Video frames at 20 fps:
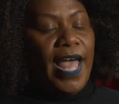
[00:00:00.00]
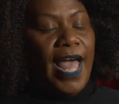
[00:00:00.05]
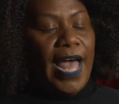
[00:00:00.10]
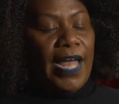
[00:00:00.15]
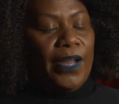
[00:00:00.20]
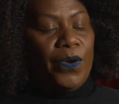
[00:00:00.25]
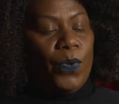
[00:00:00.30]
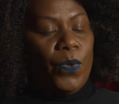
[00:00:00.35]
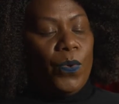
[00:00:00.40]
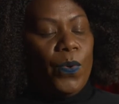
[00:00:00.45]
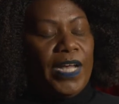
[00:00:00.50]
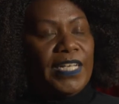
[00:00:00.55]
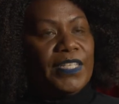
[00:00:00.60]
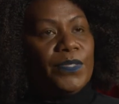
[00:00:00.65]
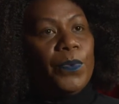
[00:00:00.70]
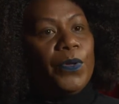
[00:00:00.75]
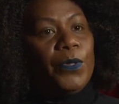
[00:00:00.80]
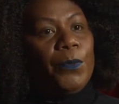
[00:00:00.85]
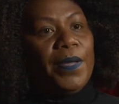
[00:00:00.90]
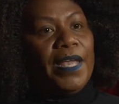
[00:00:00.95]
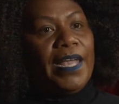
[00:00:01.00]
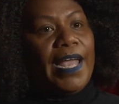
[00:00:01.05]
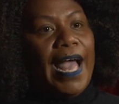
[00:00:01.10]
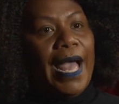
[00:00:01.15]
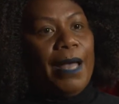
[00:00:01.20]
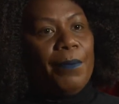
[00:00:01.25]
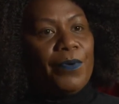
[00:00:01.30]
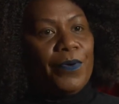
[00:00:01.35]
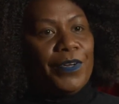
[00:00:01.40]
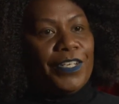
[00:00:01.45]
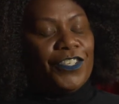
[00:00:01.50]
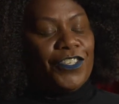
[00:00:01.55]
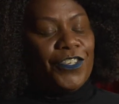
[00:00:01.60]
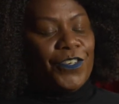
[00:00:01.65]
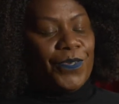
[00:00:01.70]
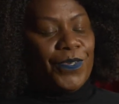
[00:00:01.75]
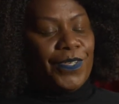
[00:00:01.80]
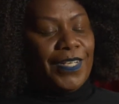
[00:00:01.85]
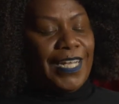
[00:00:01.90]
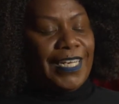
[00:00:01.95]
and always will be
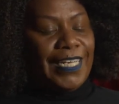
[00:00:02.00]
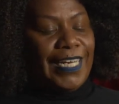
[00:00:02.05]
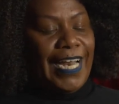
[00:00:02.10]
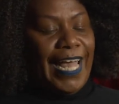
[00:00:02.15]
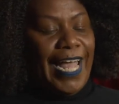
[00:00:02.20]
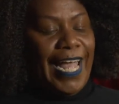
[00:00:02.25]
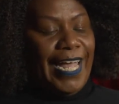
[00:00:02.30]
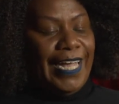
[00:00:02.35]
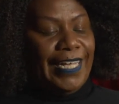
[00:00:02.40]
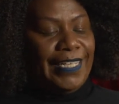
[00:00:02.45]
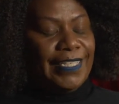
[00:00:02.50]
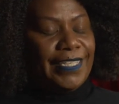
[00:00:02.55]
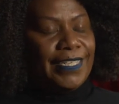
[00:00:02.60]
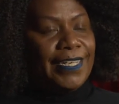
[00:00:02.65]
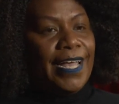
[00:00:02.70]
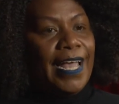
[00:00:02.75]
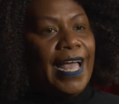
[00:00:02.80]
Aboriginal land.